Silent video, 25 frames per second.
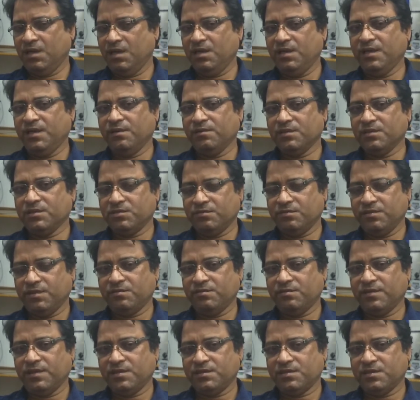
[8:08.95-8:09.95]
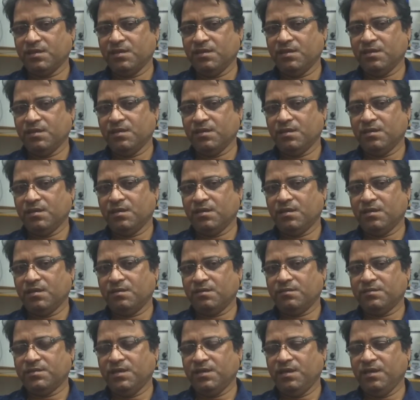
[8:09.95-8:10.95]
Earlier also it was
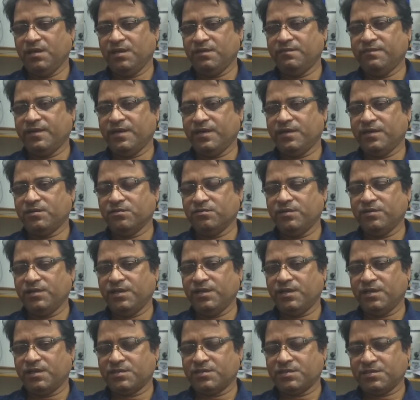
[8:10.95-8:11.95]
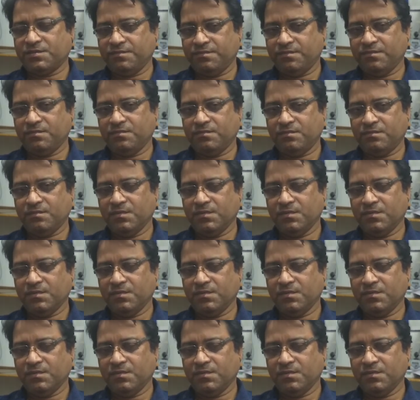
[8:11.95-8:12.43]
delayed by 2 years.